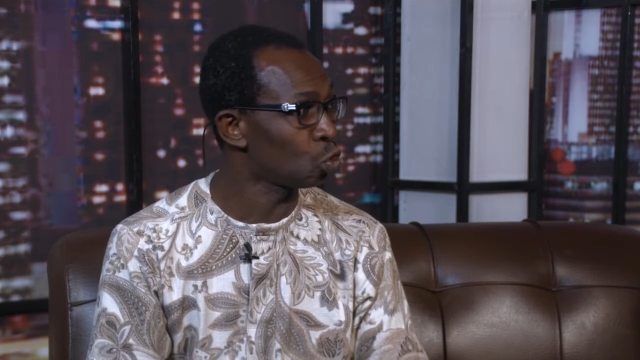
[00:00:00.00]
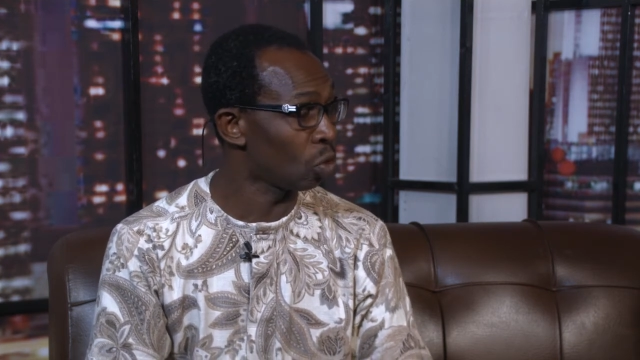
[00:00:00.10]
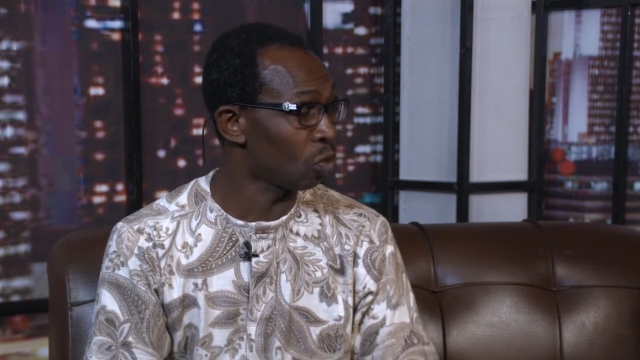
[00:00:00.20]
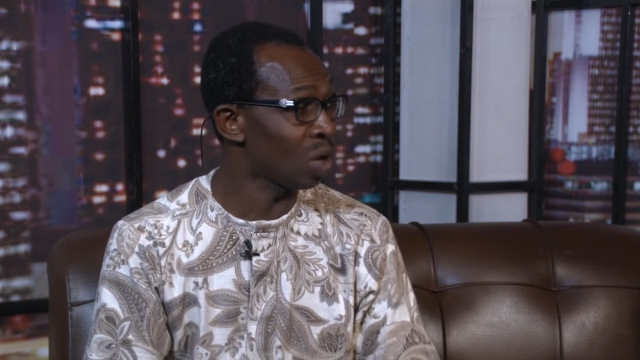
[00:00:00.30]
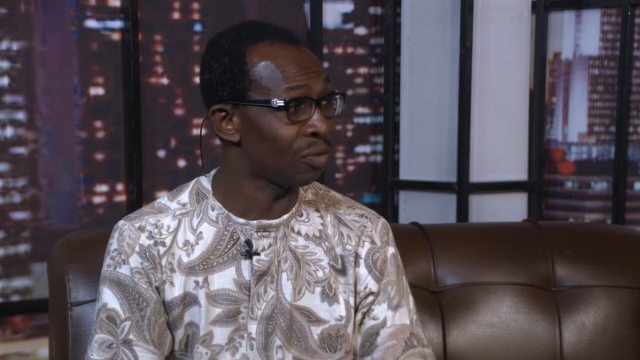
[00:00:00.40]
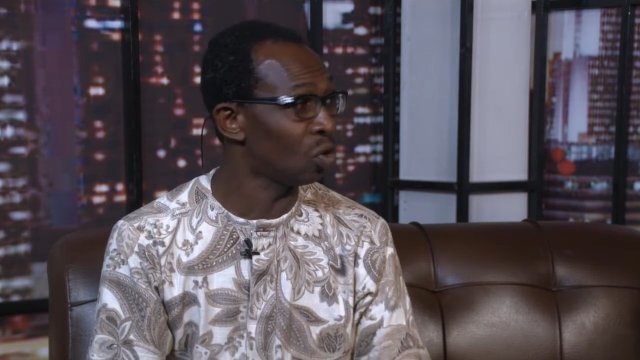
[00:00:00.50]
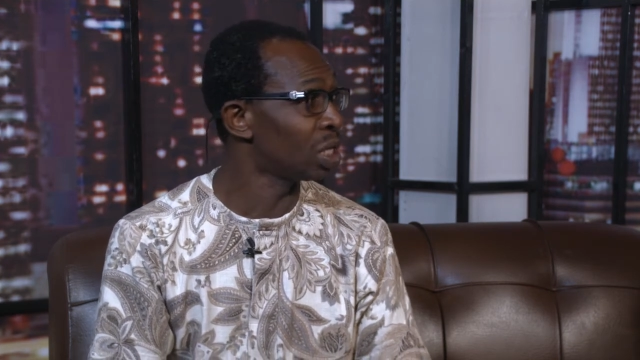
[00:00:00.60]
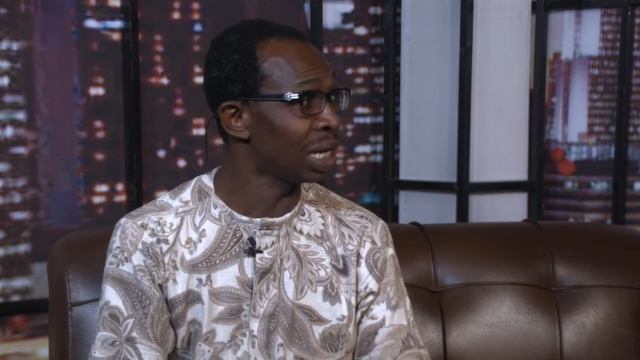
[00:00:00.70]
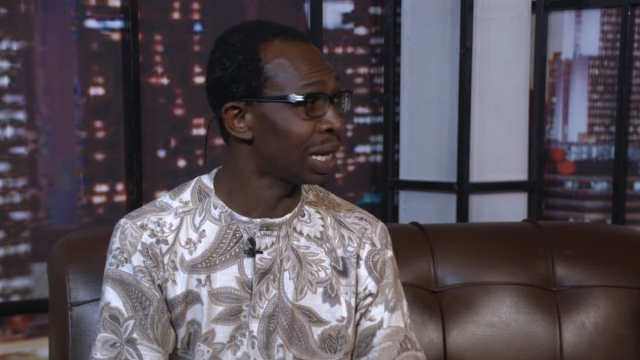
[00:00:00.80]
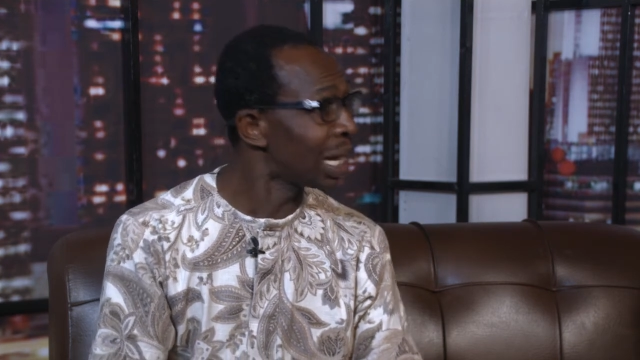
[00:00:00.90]
Although I've not
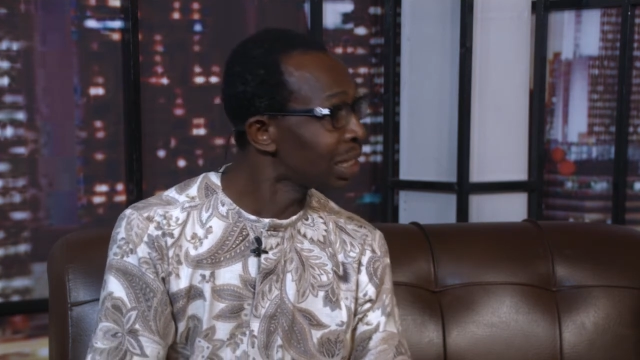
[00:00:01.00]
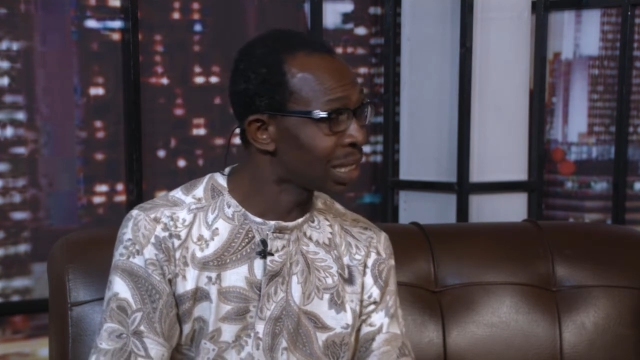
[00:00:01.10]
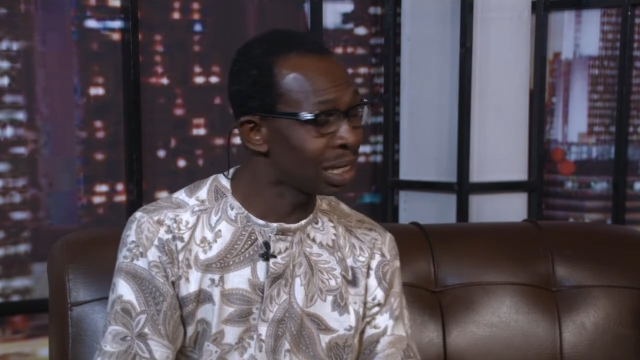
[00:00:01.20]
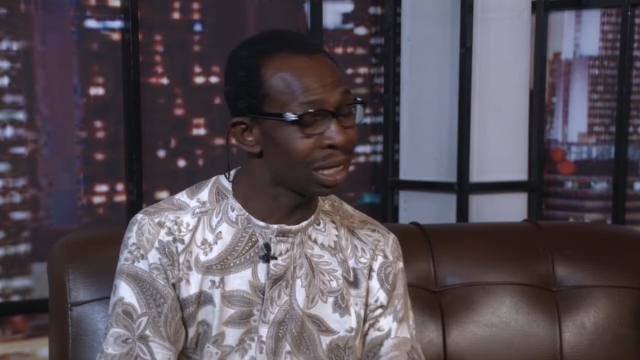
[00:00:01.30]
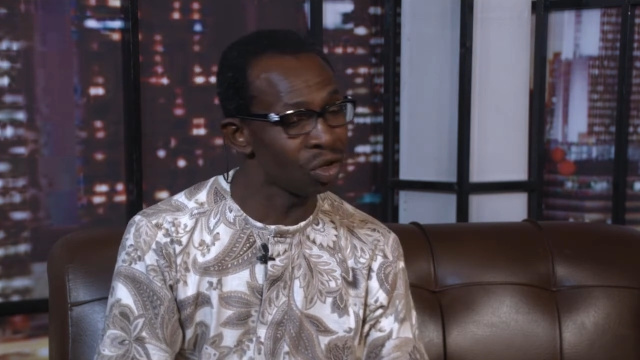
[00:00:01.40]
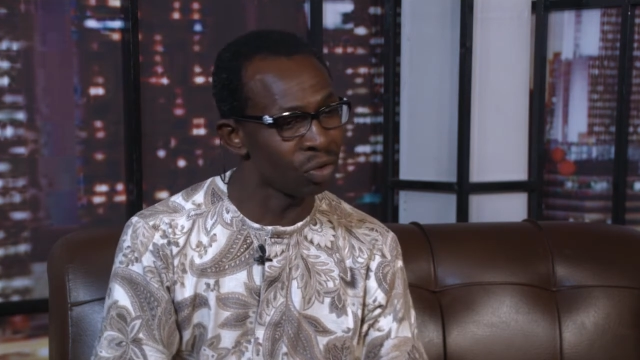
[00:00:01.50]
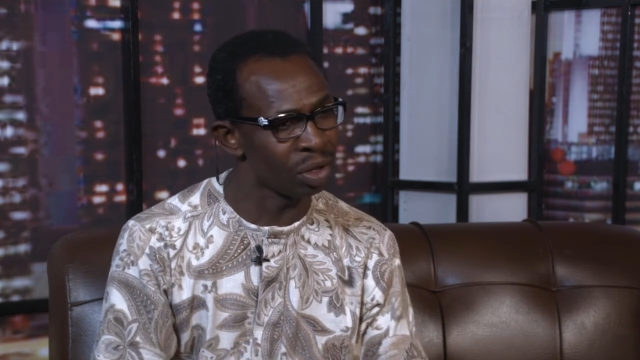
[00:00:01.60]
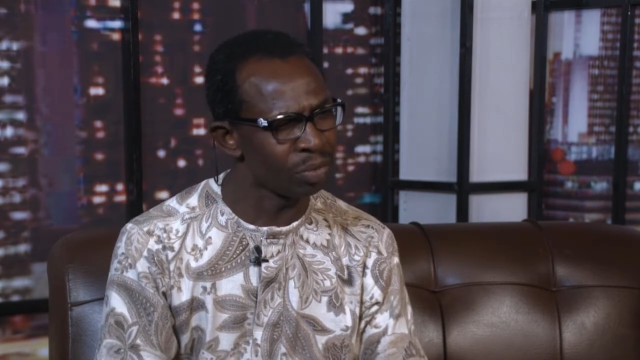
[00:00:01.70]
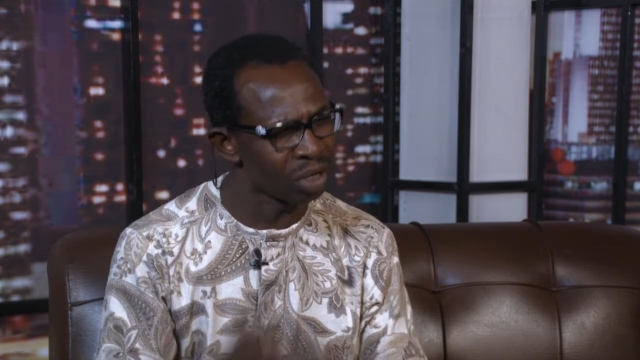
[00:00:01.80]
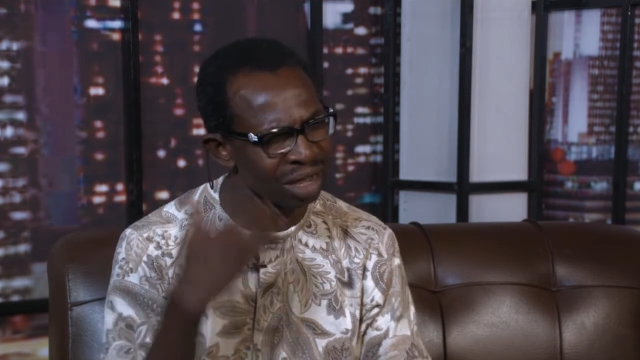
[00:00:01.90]
encountered any of
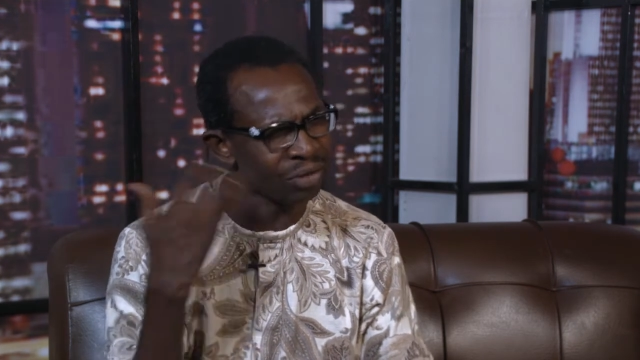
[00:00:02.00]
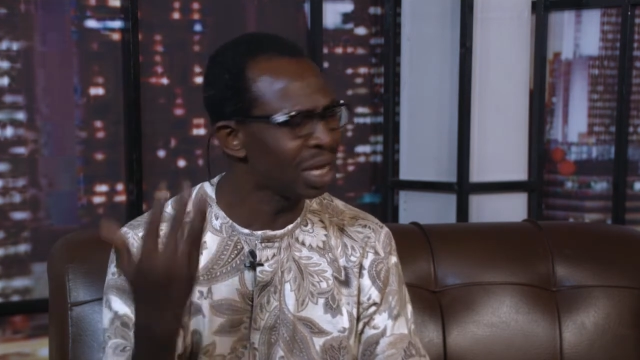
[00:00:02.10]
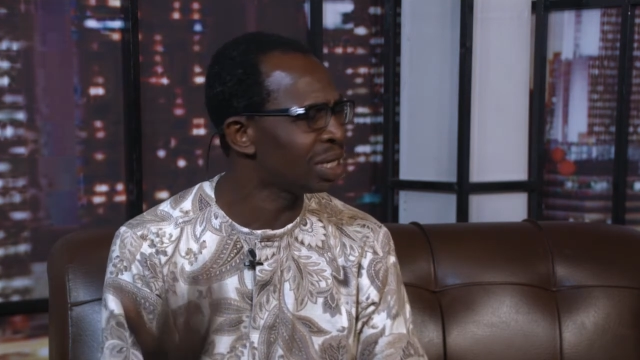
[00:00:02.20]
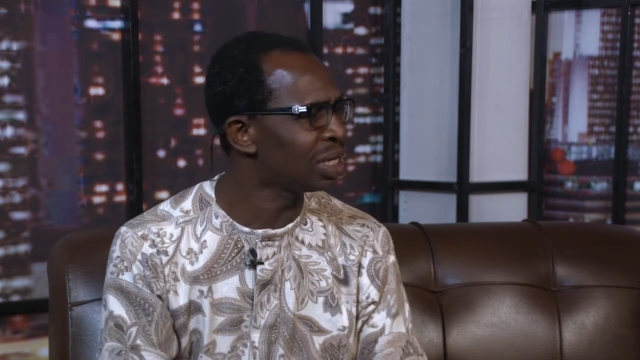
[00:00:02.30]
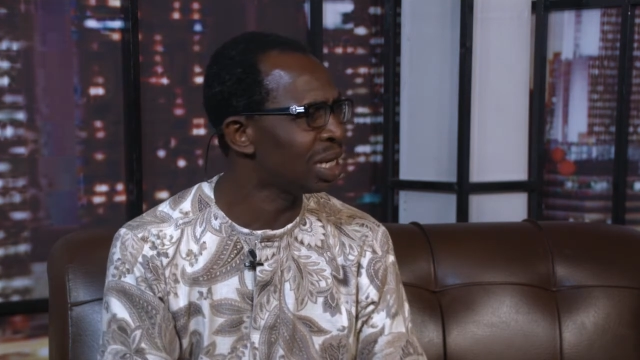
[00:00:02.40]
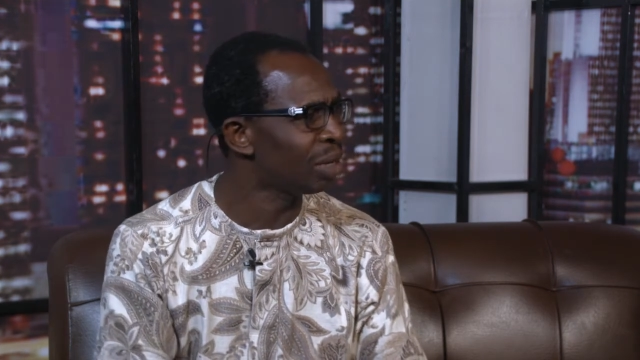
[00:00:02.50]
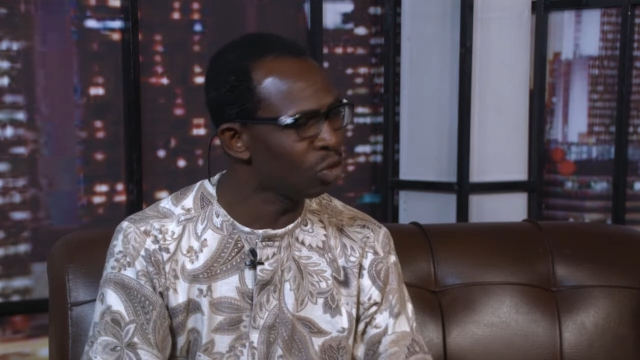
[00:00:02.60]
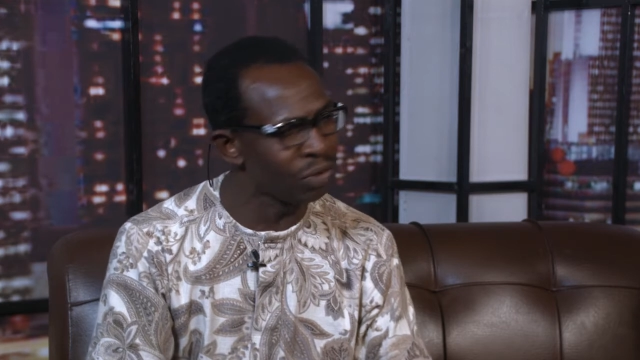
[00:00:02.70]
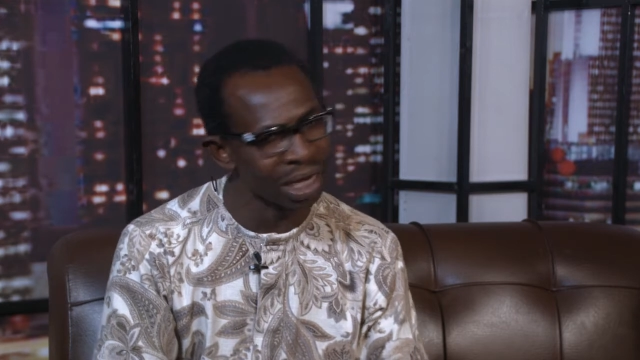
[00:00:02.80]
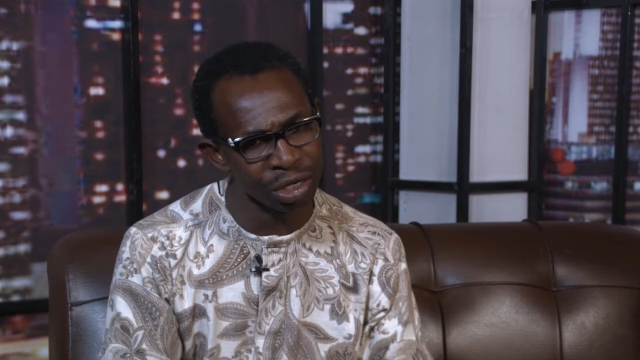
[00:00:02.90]
them, but I've heard them
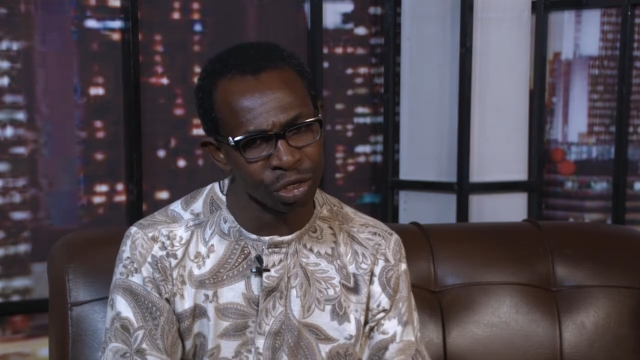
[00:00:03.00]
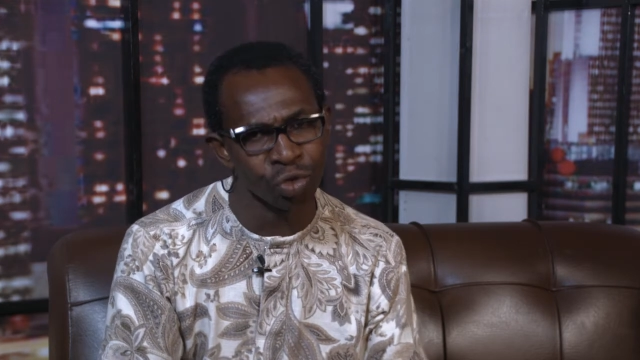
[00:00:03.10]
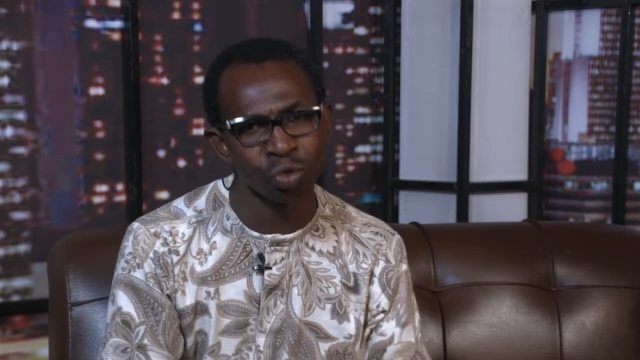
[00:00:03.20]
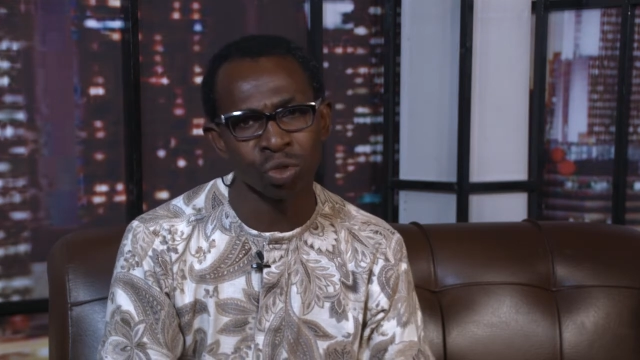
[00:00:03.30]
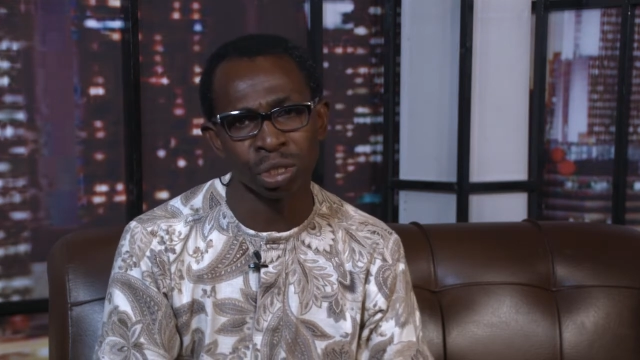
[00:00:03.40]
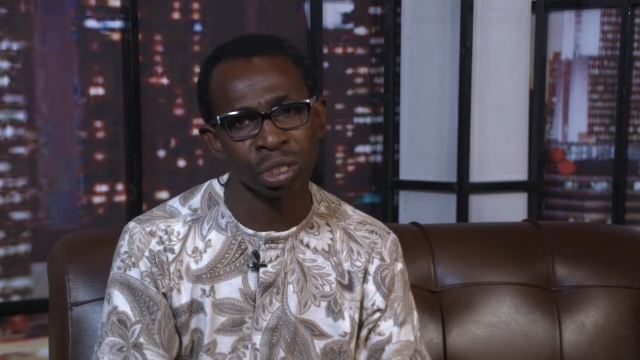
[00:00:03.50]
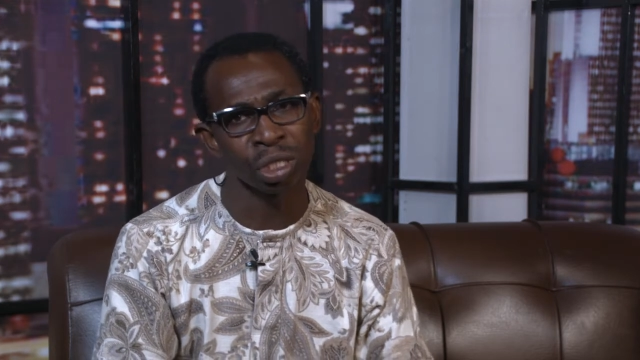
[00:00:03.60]
over the news,